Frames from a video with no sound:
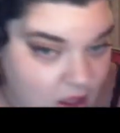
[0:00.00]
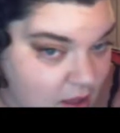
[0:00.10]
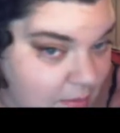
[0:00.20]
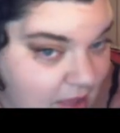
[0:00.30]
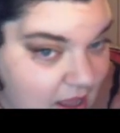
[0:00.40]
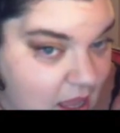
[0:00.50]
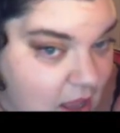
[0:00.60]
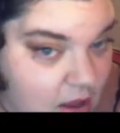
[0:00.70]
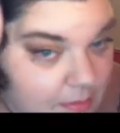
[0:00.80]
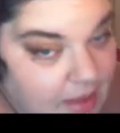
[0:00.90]
my
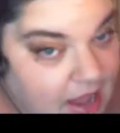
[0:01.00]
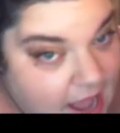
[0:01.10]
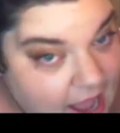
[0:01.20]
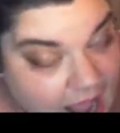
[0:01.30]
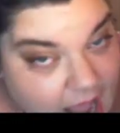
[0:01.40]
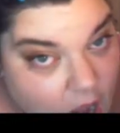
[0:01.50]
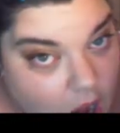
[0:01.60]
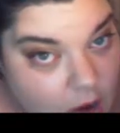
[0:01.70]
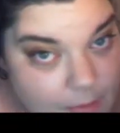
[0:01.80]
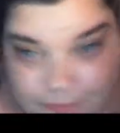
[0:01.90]
my
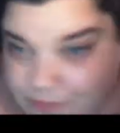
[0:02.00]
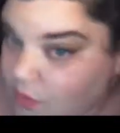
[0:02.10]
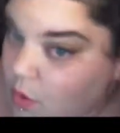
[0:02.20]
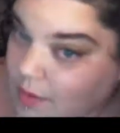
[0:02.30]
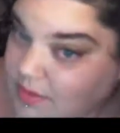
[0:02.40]
hair while I'm